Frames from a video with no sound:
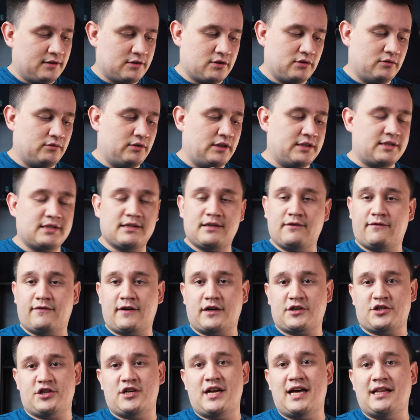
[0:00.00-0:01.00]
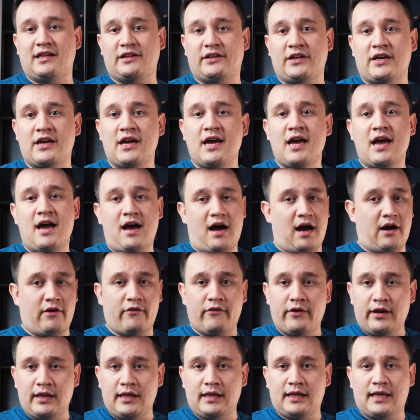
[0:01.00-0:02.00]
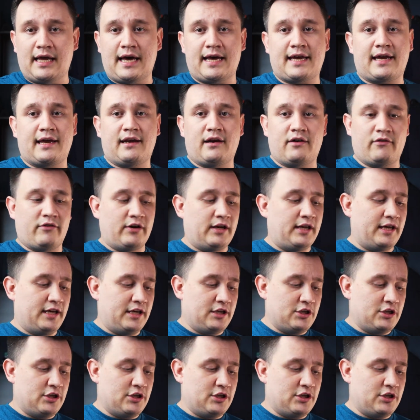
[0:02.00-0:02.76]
So this is the functionality I really like and I really